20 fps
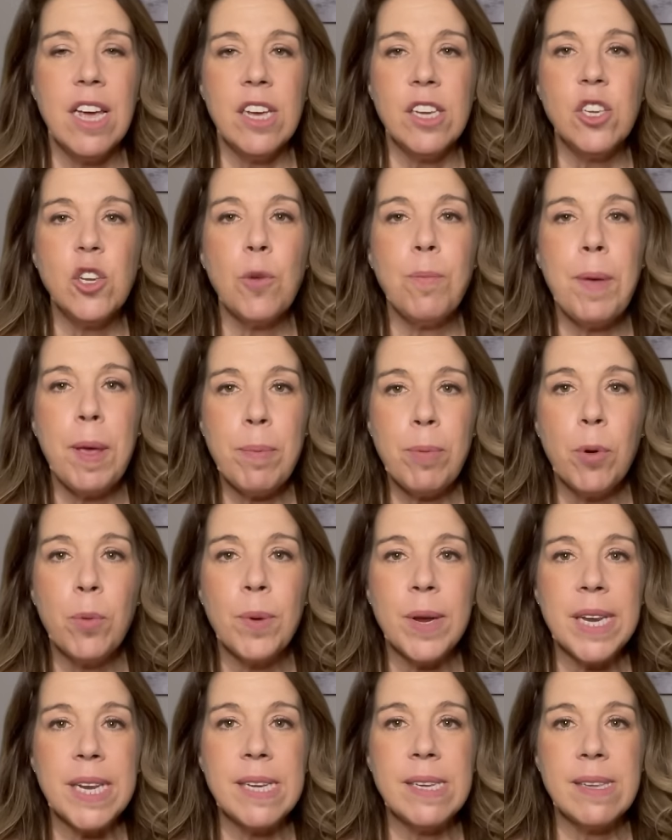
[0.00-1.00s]
So people
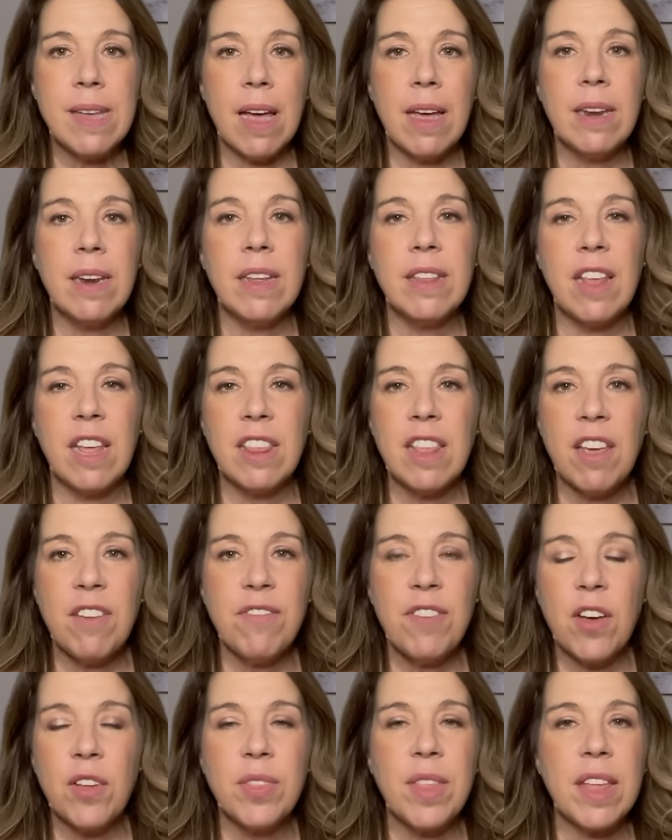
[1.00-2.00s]
really said that they
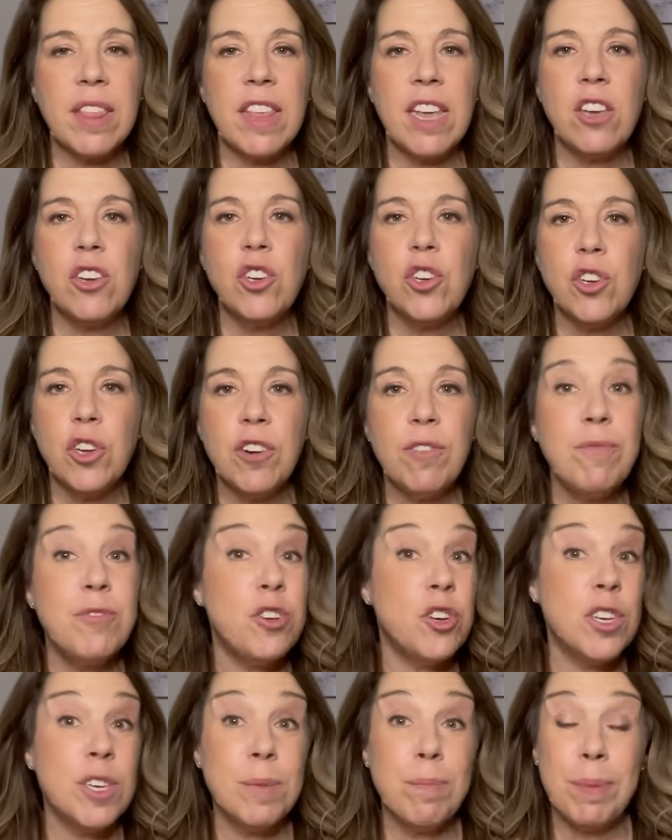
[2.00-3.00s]
felt that they should have
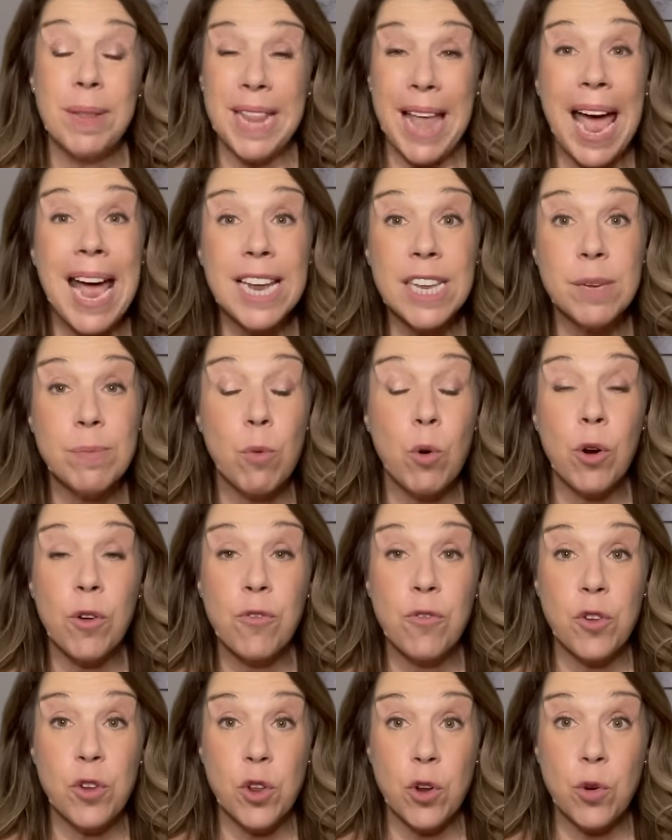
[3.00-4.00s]
just planned more
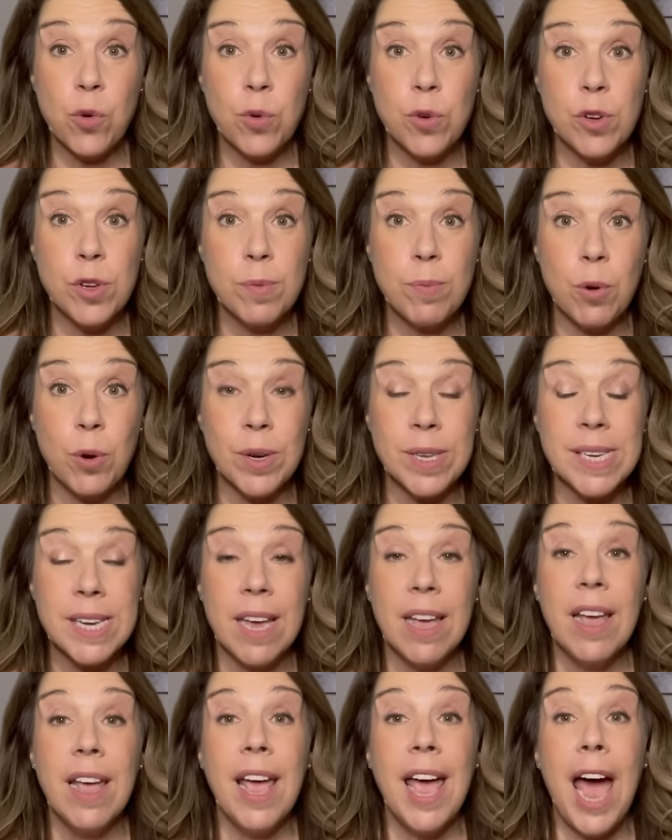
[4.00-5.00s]
for their cruise ports.
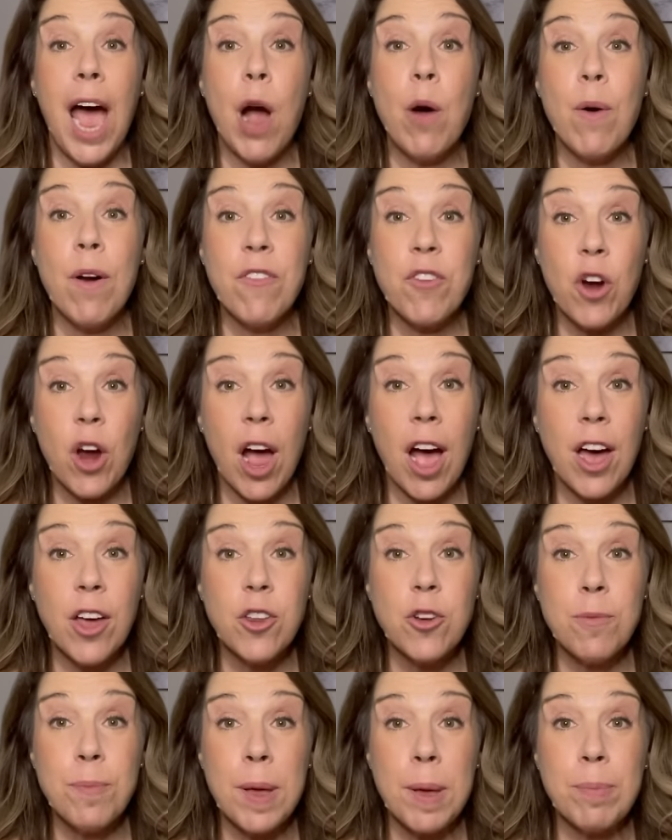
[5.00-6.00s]
However,
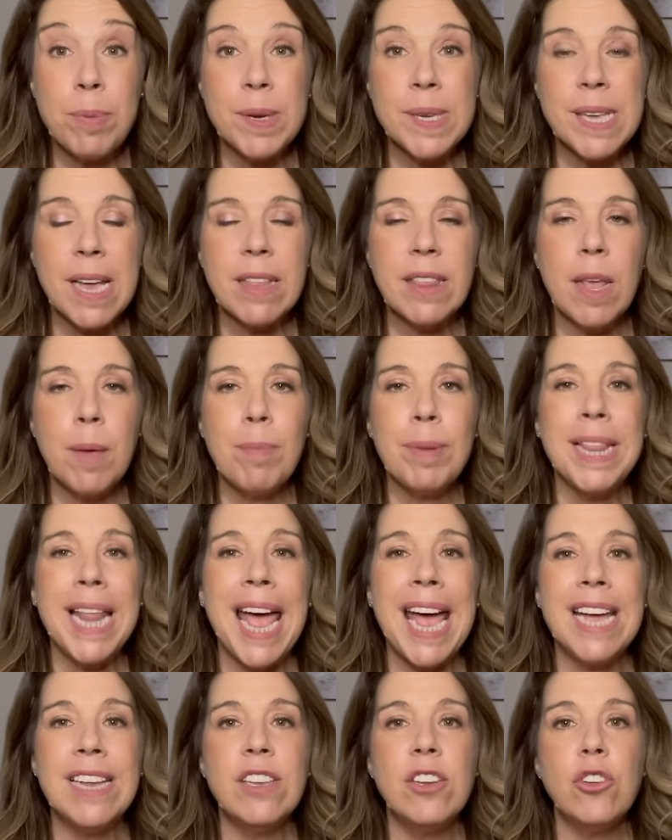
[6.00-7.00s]
other people said they
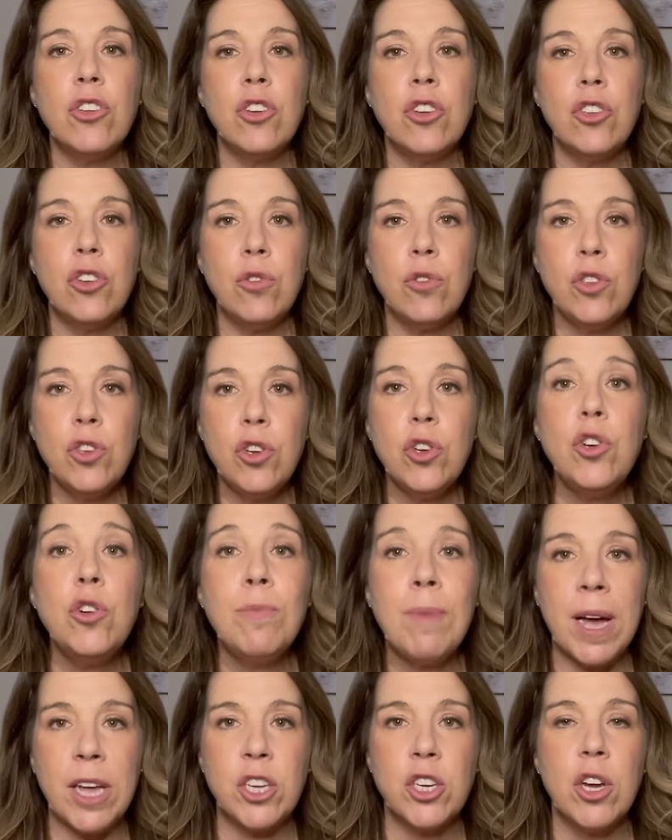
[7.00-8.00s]
planned to do too
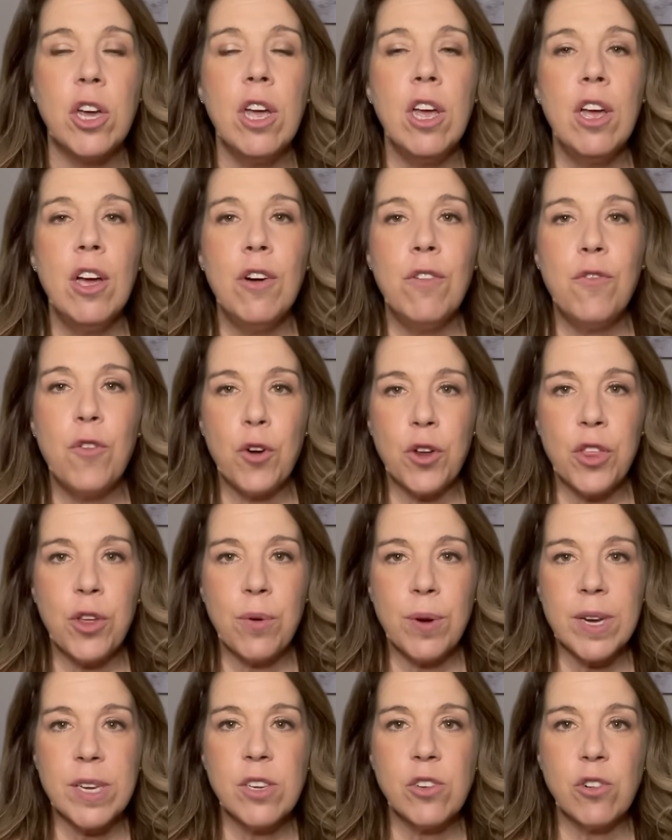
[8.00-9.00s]
much for
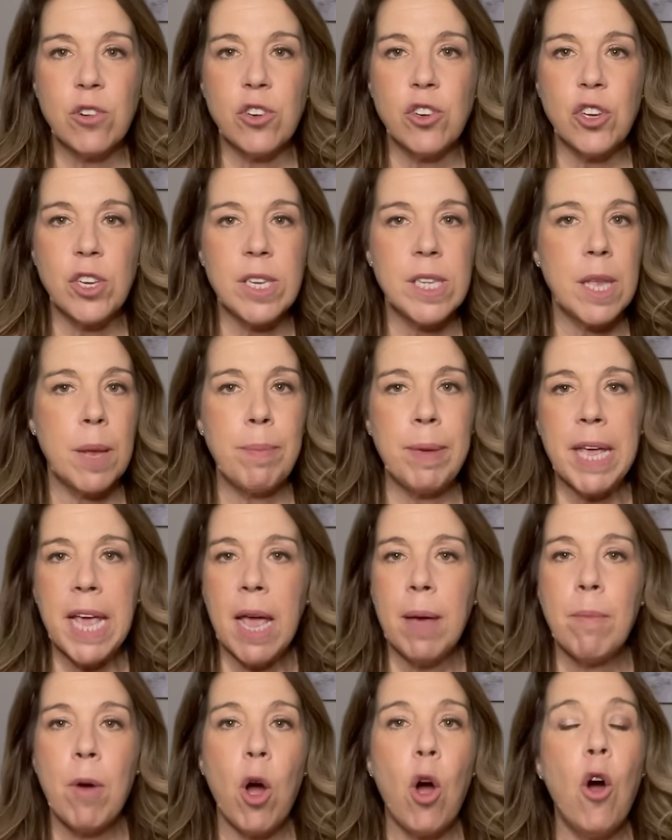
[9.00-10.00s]
their excursions. They
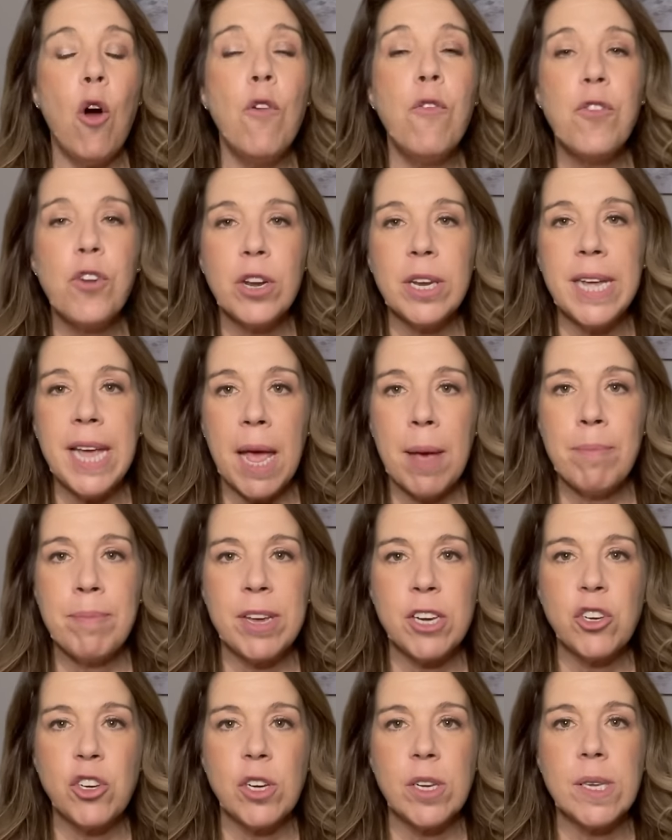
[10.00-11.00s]
became overly
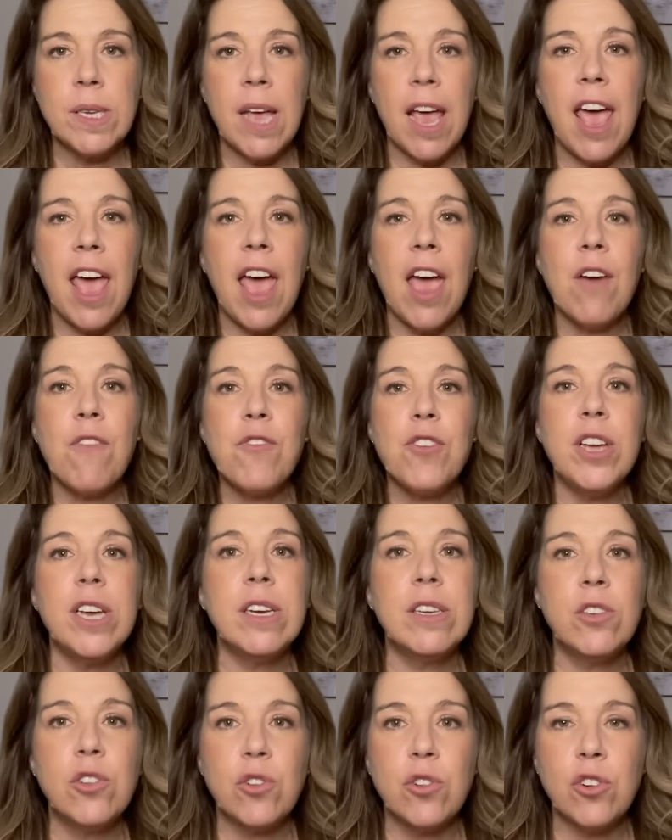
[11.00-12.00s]
ambitious. Every
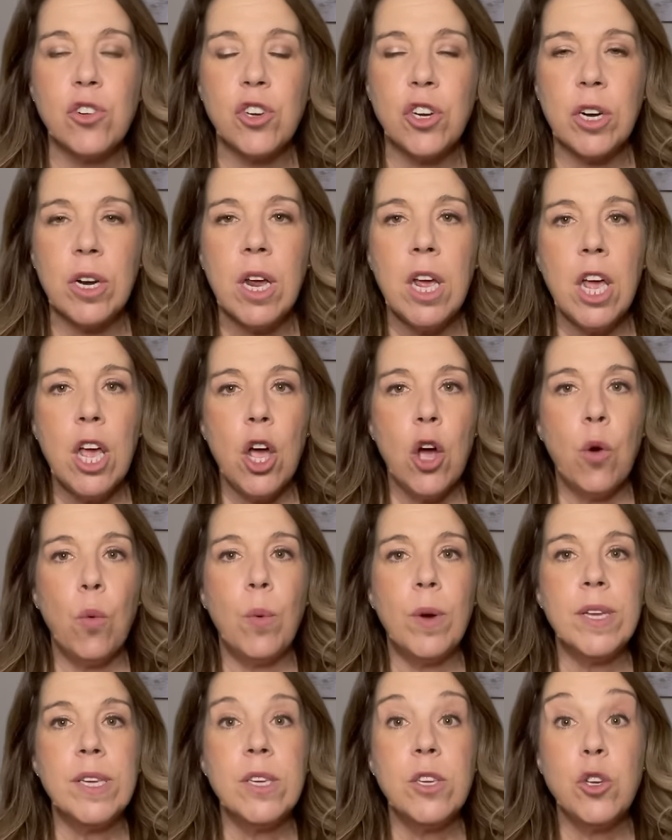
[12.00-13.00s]
excursion
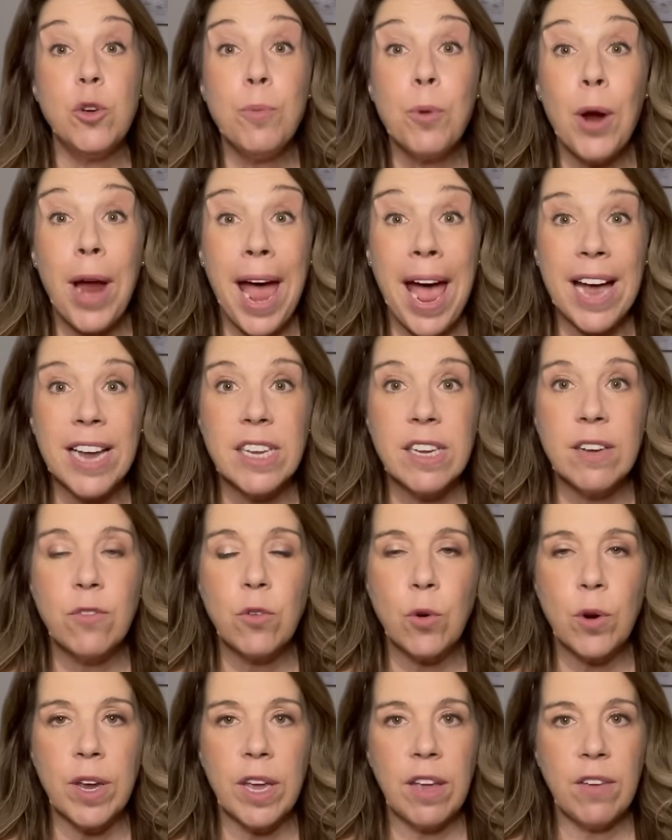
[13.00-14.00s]
was super active,
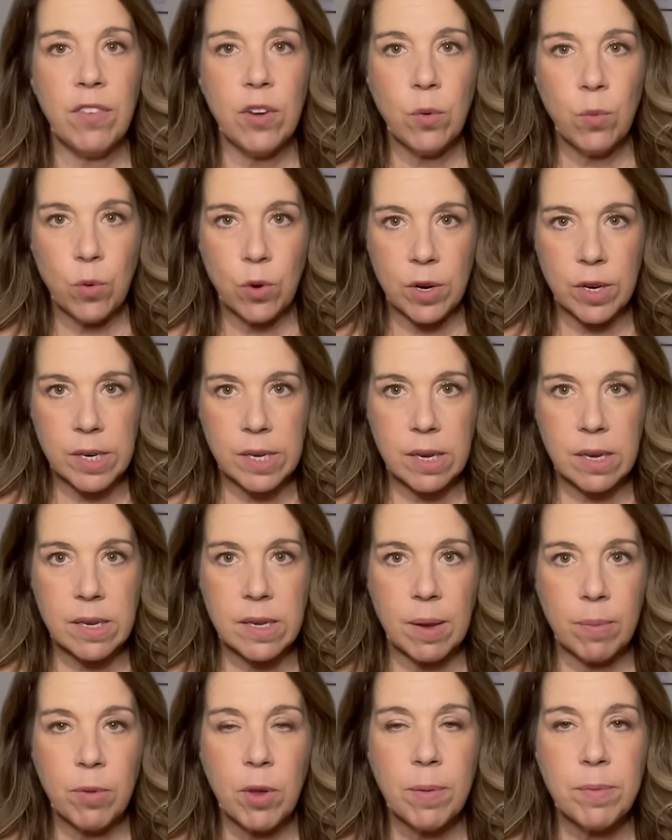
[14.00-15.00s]
or even worse,
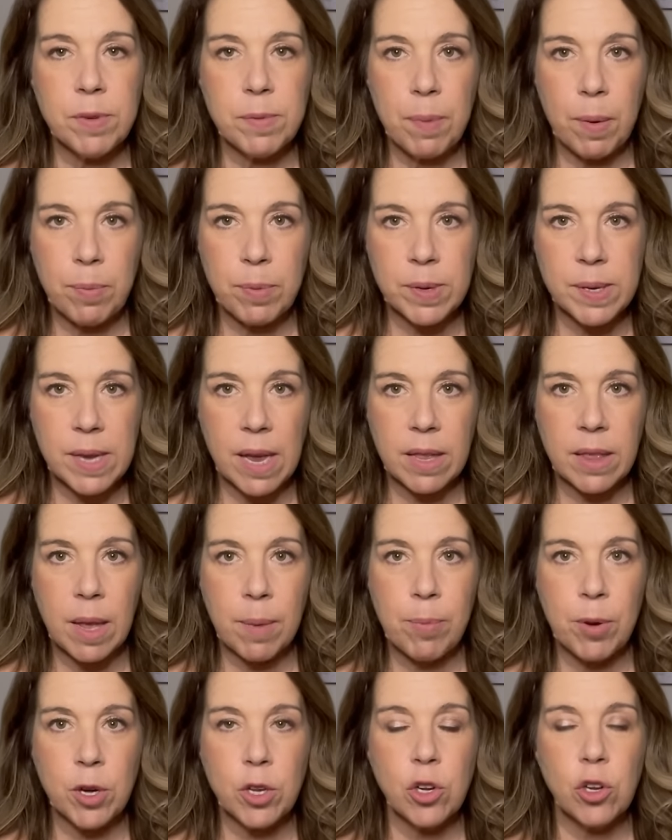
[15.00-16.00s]
sometimes people said they
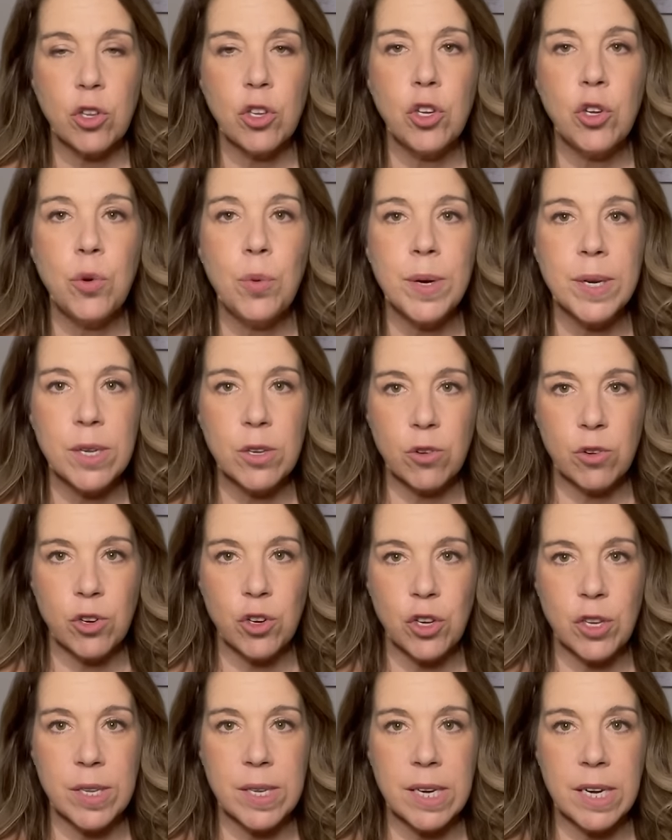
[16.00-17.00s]
booked two
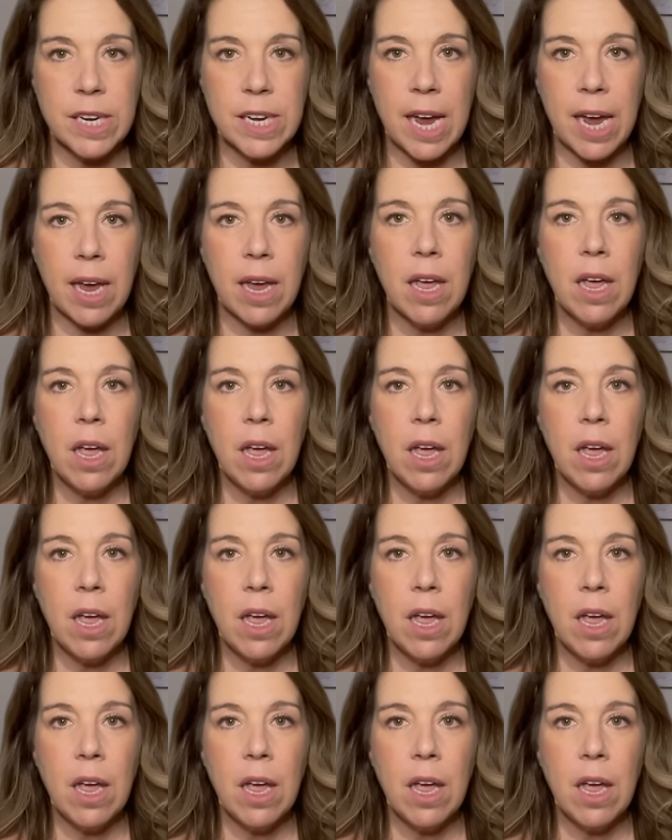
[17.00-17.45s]
excursions in a day,